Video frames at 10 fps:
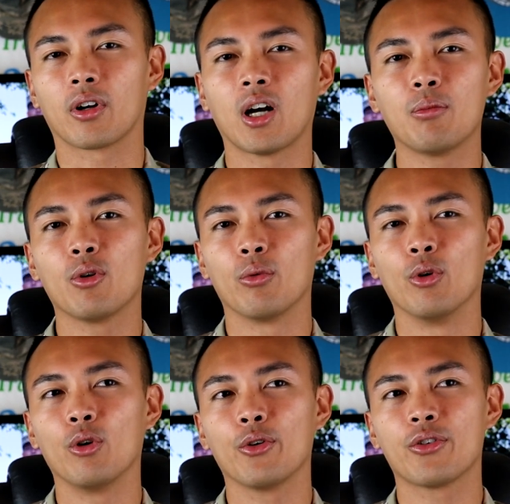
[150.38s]
a couple
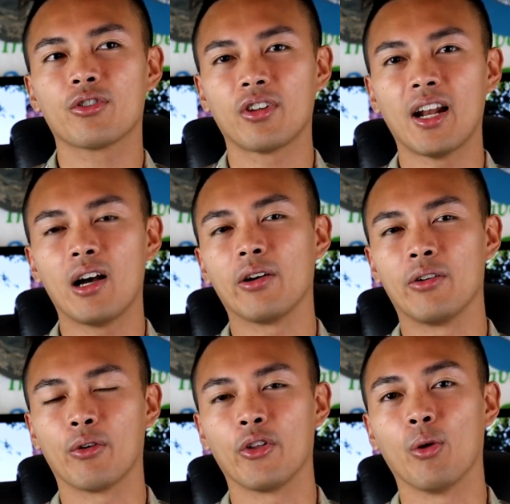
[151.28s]
rules set out
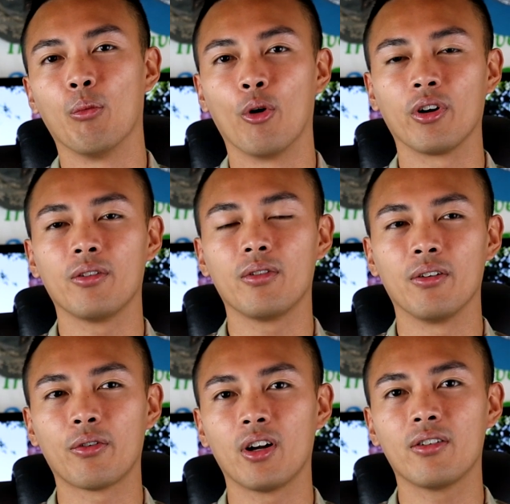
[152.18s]
in front of the board
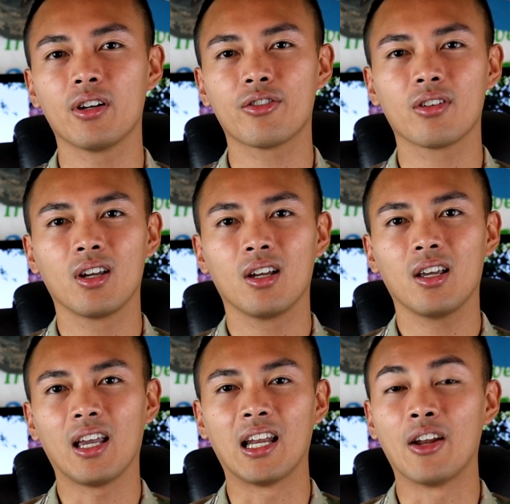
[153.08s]
in front of us,
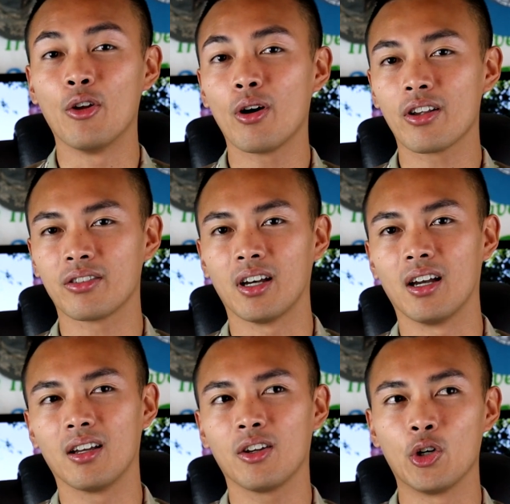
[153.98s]
and I noticed
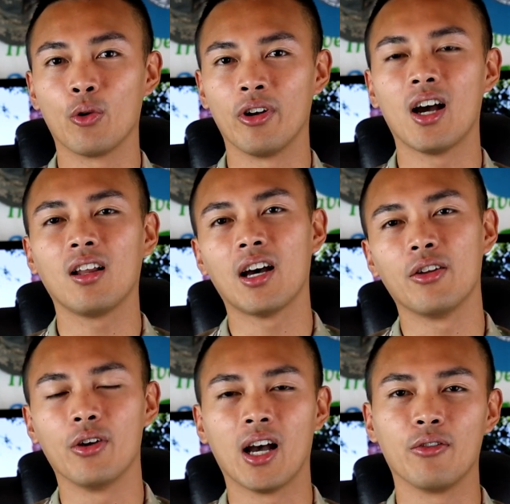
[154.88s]
that you were not
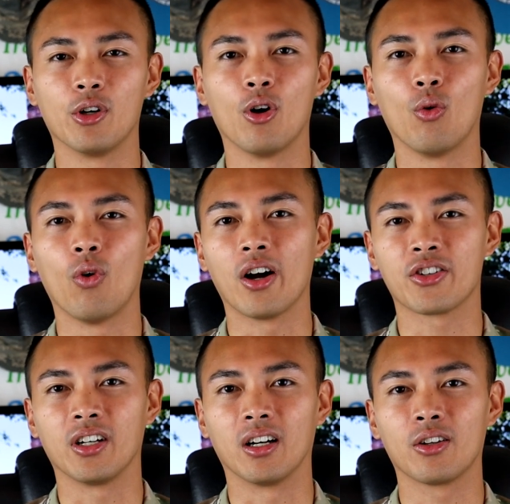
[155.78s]
allowed to have your own
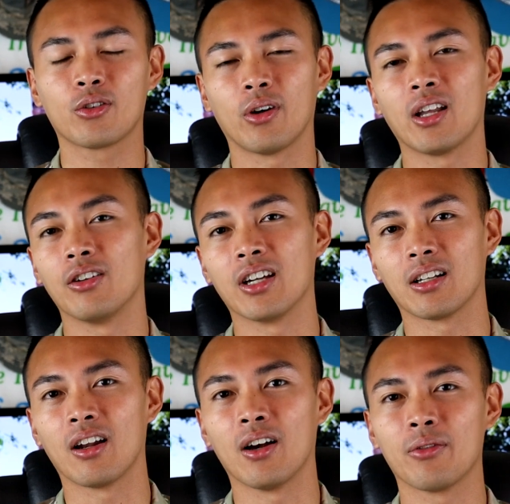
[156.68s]
watch here, so I had to take
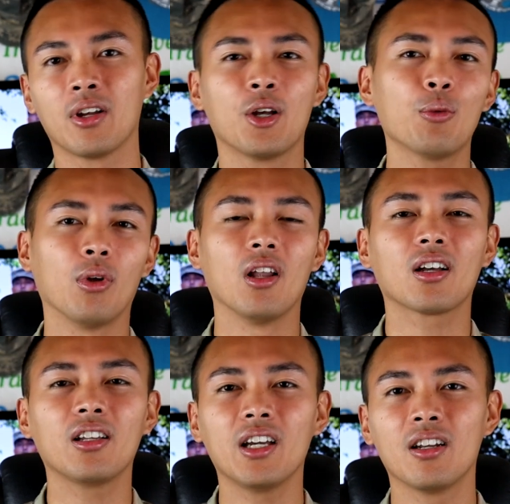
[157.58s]
that off. But
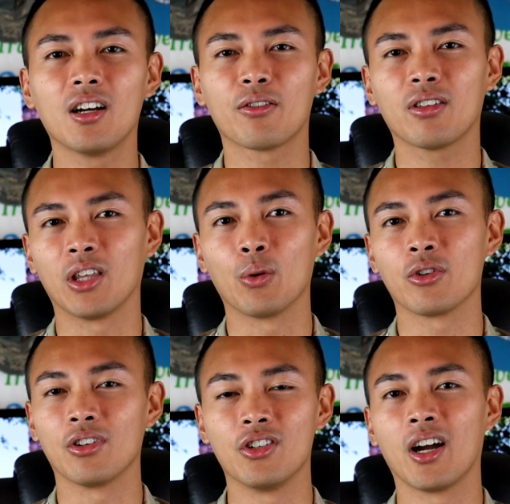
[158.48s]
luckily enough, there
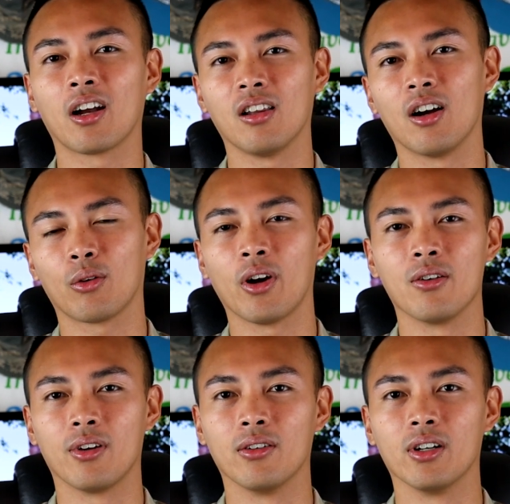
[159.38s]
was a giant clock right
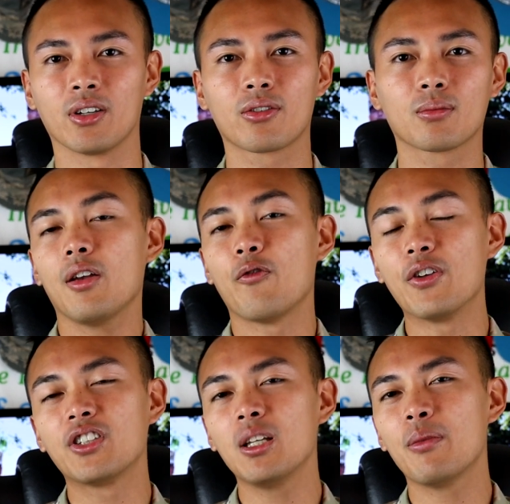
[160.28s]
in front of us.
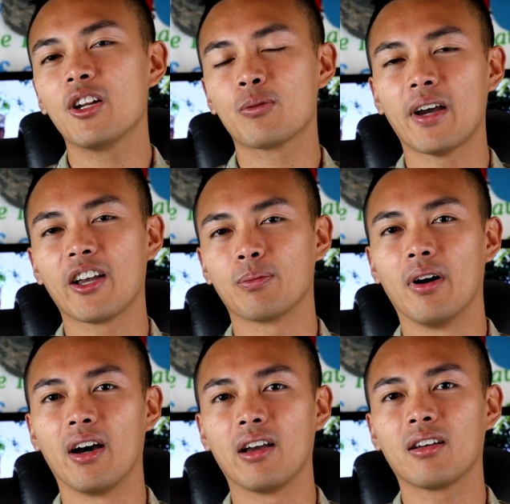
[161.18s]
15 minutes passed
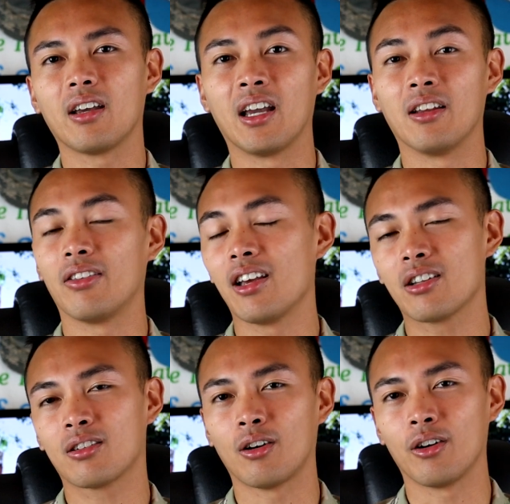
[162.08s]
by and things
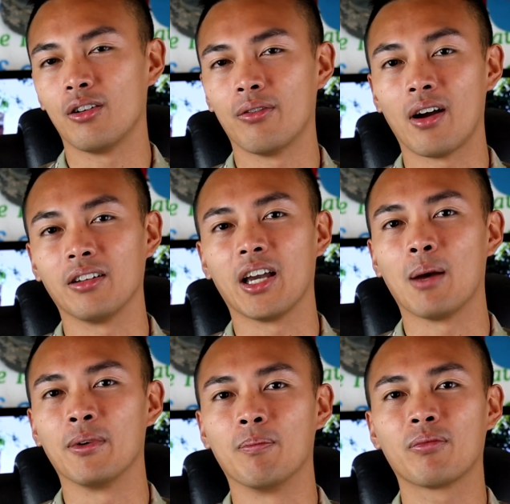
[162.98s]
started to finally
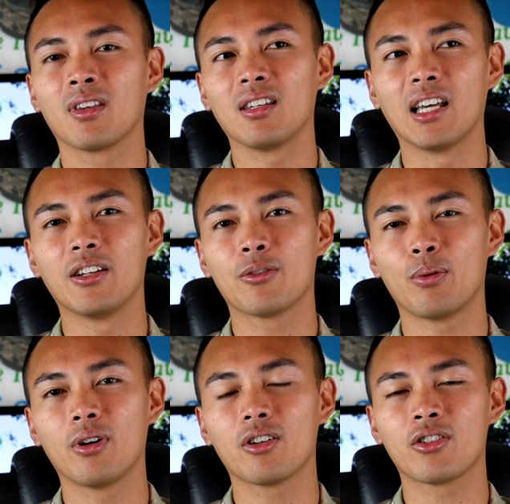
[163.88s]
happen. At this
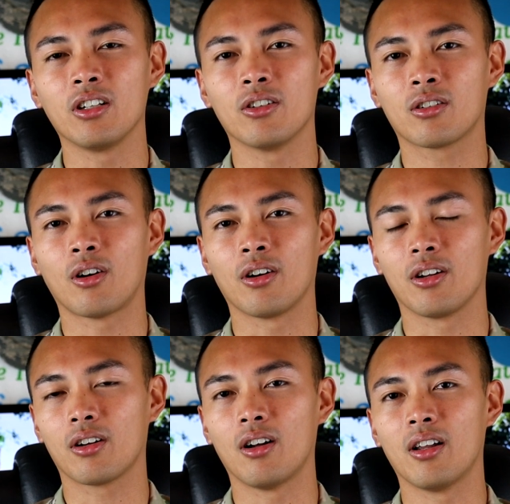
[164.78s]
point, she's starting
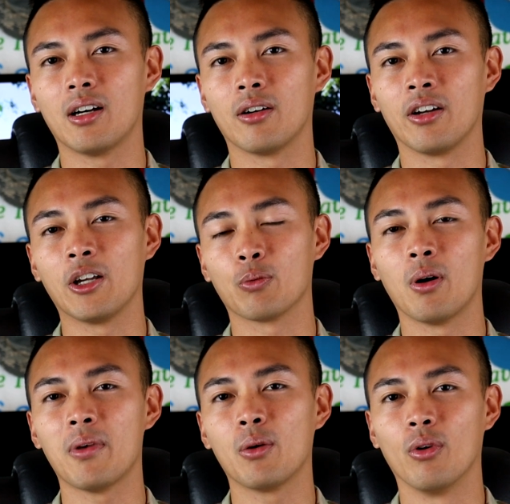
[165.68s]
to call out our names
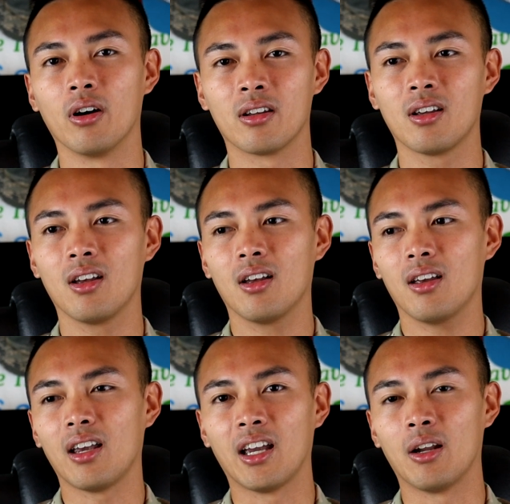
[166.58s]
one by one,
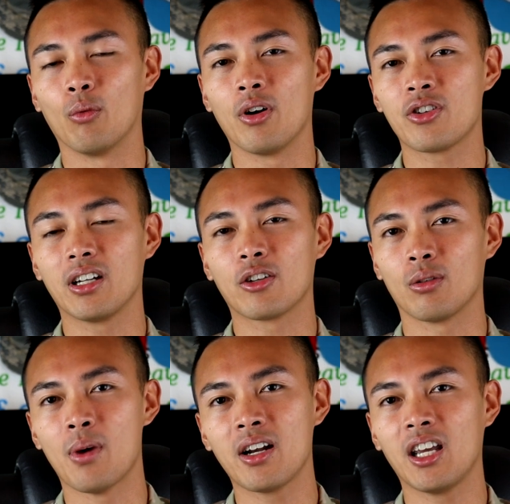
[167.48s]
and once she gets
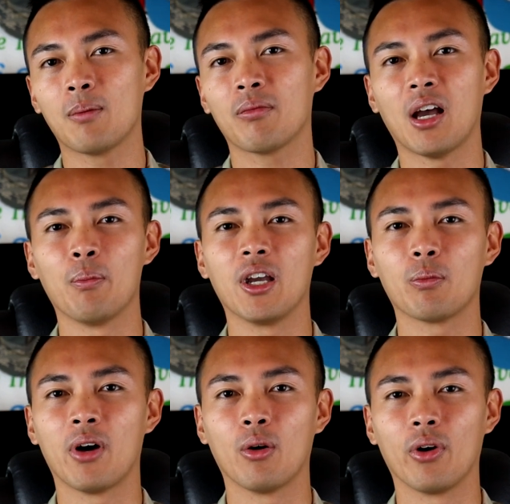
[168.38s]
to my name, I make
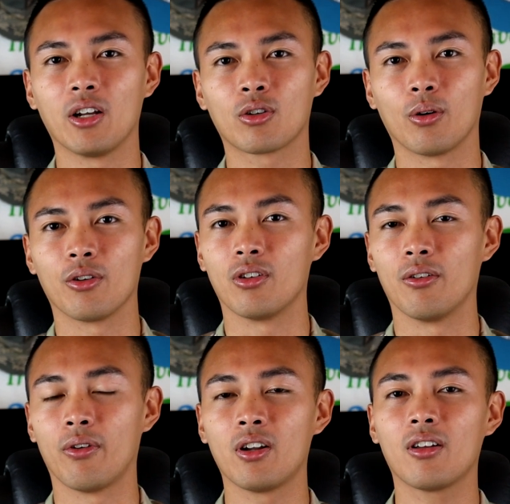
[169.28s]
my way towards
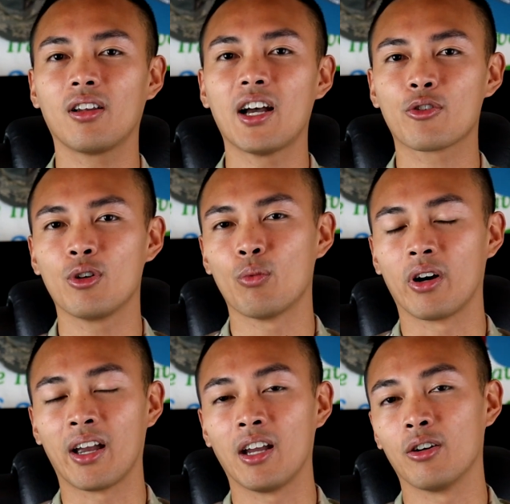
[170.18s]
the front of the classroom
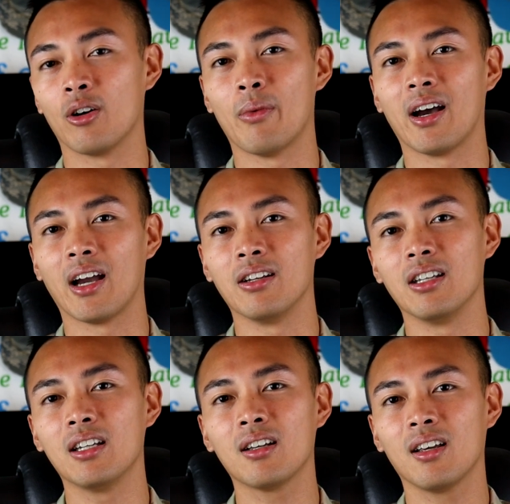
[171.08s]
where I hand her my
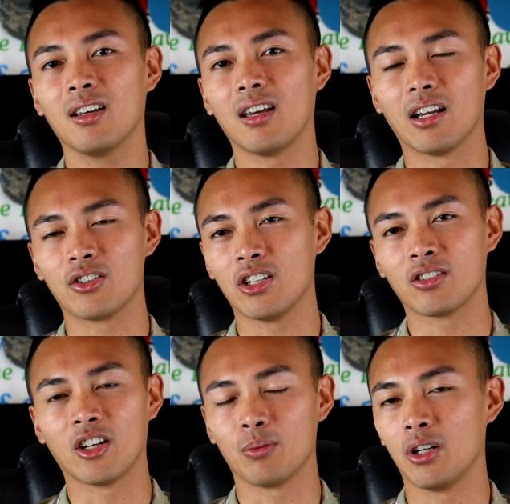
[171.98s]
ID and she
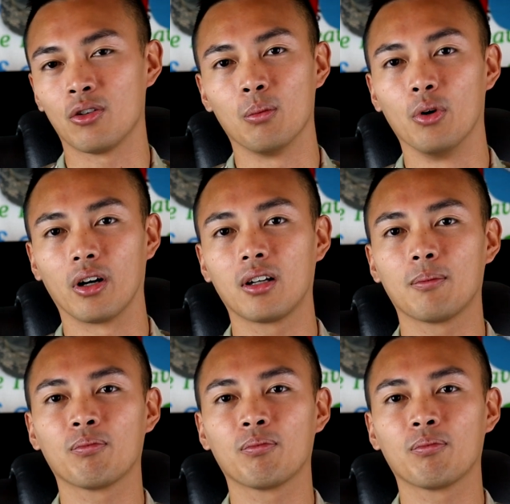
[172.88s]
signs me into the book.